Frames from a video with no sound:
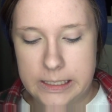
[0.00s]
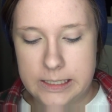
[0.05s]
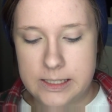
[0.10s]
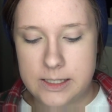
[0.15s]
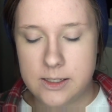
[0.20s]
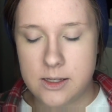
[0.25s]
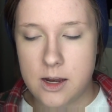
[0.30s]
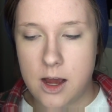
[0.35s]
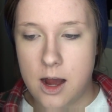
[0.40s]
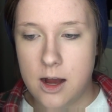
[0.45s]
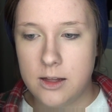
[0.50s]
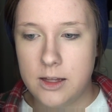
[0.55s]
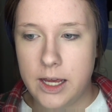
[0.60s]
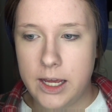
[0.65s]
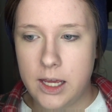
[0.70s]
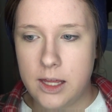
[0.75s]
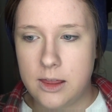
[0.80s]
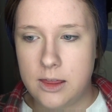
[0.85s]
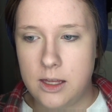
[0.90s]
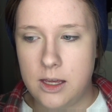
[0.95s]
It's not
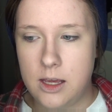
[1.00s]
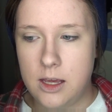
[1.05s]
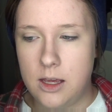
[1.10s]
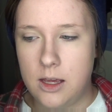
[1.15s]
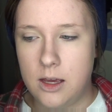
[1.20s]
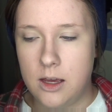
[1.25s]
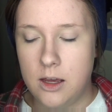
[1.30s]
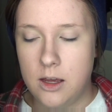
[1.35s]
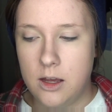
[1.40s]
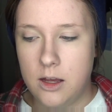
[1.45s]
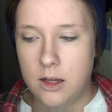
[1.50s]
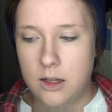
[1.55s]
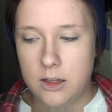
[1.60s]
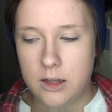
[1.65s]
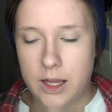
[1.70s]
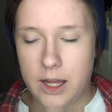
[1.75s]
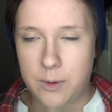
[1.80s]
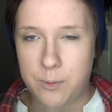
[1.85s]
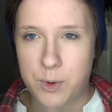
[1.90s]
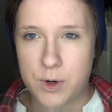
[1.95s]
like the
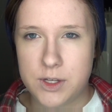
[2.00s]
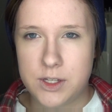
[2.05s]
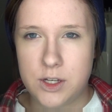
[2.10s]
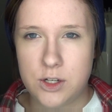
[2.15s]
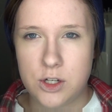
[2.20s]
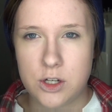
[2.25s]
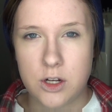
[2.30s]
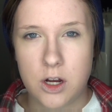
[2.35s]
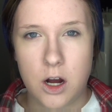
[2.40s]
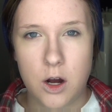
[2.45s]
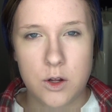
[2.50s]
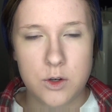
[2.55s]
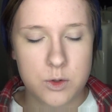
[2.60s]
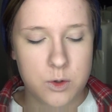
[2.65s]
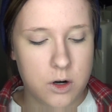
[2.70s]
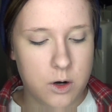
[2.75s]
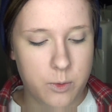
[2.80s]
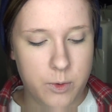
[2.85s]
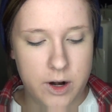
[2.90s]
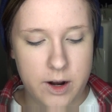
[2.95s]
precision
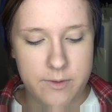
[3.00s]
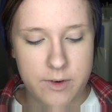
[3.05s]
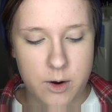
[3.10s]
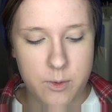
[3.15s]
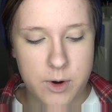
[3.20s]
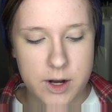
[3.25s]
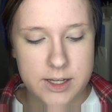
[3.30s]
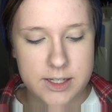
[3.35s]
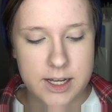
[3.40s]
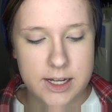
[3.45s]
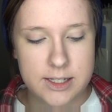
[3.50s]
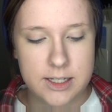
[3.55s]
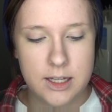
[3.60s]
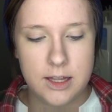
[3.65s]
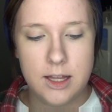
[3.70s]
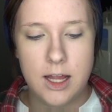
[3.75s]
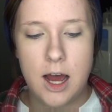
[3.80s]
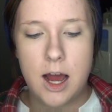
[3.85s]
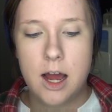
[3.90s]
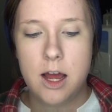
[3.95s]
contour or whatever it was. It's a
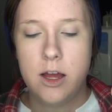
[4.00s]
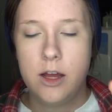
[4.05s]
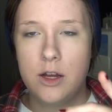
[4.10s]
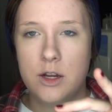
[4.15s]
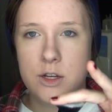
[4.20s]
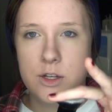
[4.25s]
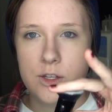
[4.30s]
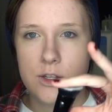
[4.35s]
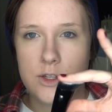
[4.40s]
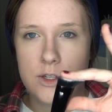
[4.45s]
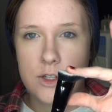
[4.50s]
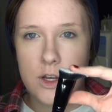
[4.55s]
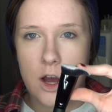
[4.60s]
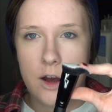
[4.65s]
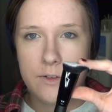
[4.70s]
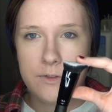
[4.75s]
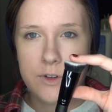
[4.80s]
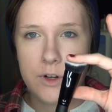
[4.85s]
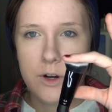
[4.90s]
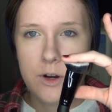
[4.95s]
lot
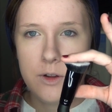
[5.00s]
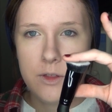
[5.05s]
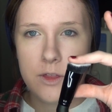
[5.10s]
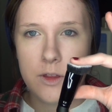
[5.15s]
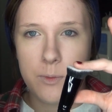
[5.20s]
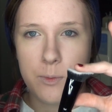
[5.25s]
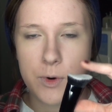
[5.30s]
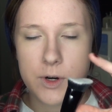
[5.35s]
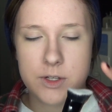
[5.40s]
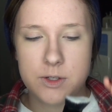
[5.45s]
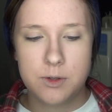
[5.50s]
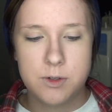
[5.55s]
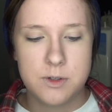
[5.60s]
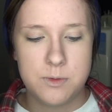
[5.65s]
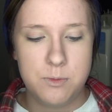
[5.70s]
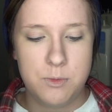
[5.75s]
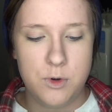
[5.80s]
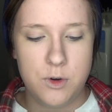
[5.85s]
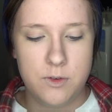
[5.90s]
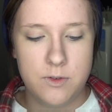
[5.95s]
softer. The bristles
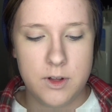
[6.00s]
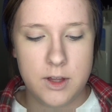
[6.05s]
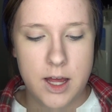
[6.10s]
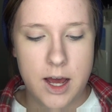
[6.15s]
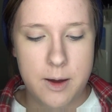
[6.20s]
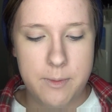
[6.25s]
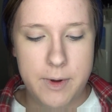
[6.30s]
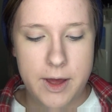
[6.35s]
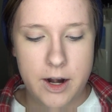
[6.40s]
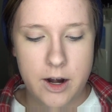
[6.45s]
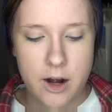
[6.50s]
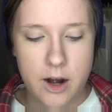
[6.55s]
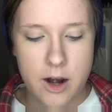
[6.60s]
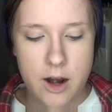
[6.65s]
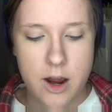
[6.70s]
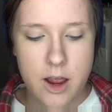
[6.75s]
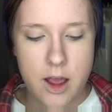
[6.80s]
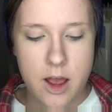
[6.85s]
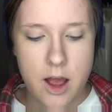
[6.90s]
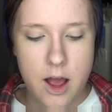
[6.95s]
move a lot
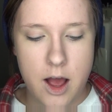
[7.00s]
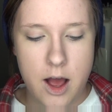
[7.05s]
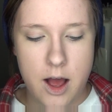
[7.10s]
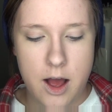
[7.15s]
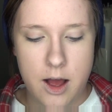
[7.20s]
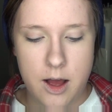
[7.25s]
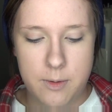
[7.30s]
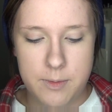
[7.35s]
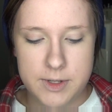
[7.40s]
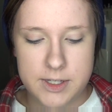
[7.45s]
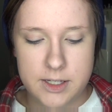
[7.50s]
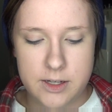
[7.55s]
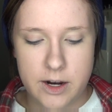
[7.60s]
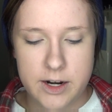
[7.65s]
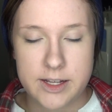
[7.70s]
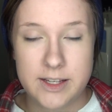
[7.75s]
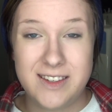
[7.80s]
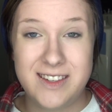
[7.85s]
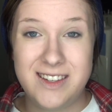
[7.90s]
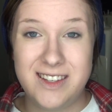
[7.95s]
better. It's not
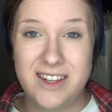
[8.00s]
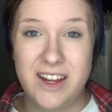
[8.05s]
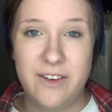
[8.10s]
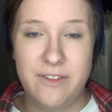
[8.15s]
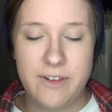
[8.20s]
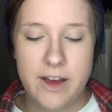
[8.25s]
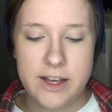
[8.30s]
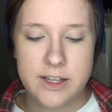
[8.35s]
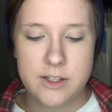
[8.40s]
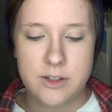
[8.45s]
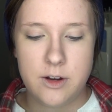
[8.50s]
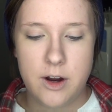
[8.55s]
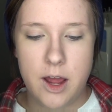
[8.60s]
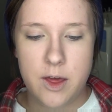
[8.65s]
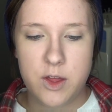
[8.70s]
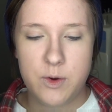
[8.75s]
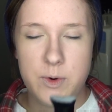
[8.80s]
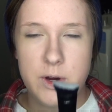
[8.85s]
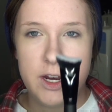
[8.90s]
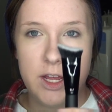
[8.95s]
as stiff as their
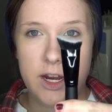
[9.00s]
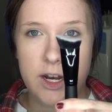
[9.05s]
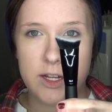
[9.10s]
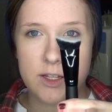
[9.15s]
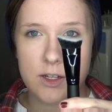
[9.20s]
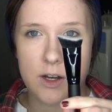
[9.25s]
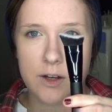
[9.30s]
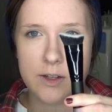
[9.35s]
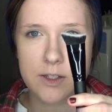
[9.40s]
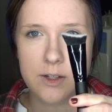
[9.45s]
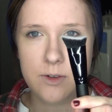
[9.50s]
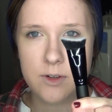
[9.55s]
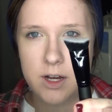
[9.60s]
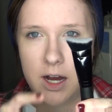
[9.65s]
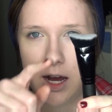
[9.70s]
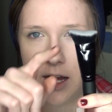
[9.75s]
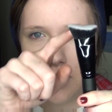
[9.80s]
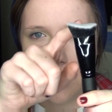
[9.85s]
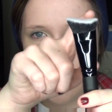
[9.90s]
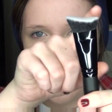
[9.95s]
other one, and it's also
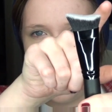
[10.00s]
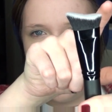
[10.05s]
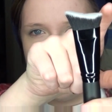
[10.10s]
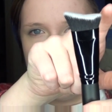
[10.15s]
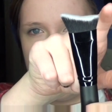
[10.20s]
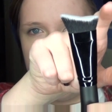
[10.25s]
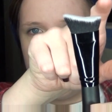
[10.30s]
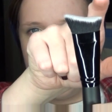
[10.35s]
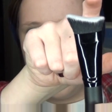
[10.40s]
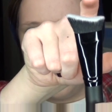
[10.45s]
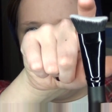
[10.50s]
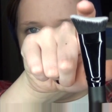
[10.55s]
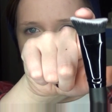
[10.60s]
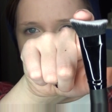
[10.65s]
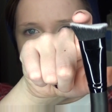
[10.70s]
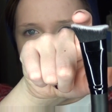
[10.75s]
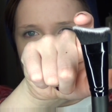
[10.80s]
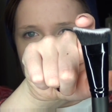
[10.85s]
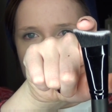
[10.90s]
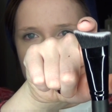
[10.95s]
got kind of like
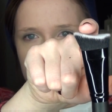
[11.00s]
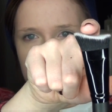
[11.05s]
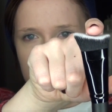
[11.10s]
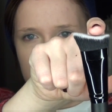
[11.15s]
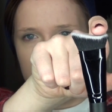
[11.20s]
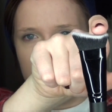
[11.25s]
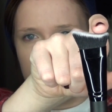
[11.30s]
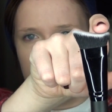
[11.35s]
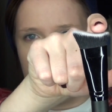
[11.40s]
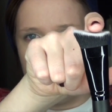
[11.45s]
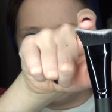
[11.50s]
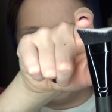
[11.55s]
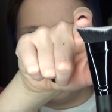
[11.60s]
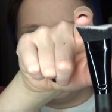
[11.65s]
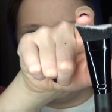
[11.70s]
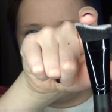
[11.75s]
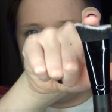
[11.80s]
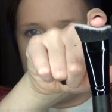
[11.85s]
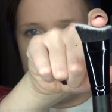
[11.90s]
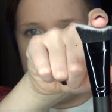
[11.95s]
a
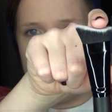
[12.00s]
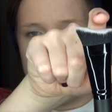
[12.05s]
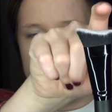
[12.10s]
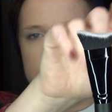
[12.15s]
curve to it.